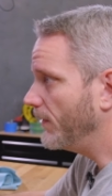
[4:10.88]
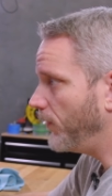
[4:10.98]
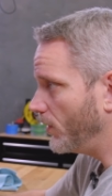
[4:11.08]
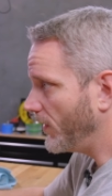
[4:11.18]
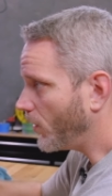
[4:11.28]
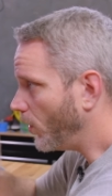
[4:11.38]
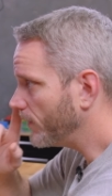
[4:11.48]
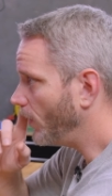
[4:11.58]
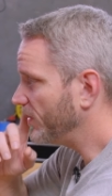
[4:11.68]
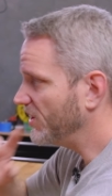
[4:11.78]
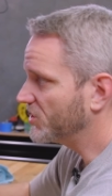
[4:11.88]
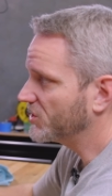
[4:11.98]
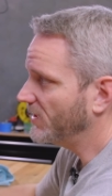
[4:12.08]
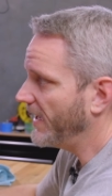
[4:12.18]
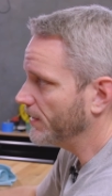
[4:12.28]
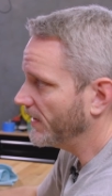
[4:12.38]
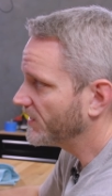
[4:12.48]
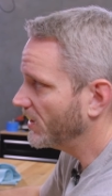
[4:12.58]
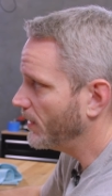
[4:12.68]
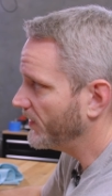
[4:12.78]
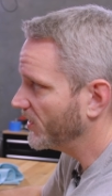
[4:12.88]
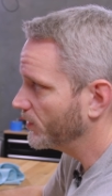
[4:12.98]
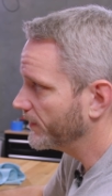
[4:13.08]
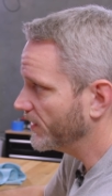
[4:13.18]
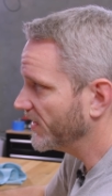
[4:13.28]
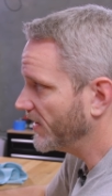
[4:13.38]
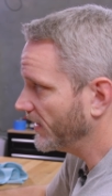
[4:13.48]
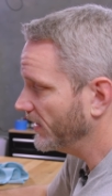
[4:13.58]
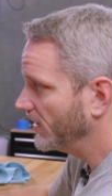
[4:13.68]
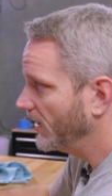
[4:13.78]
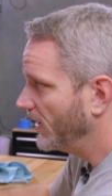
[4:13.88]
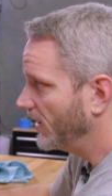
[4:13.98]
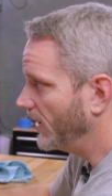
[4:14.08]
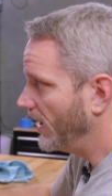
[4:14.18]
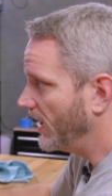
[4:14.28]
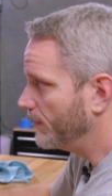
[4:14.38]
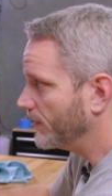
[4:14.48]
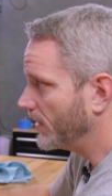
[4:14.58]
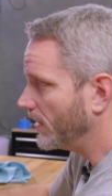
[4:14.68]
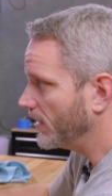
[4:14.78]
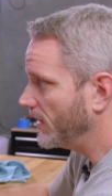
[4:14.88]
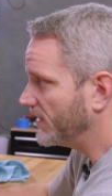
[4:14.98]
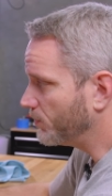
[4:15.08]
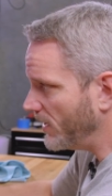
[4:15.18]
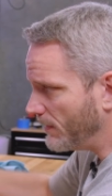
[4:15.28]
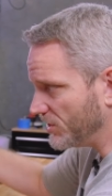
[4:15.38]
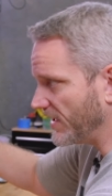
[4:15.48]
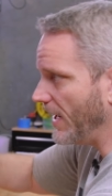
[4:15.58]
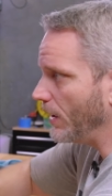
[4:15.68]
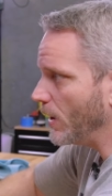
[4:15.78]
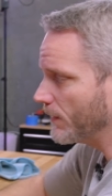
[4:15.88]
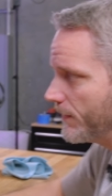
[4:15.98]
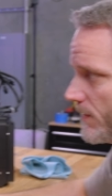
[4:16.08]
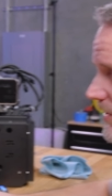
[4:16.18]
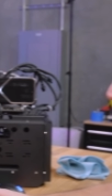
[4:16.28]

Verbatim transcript: The, the core voltage slider, let's talk about this one for a second. Um, it's pretty much a carryover from the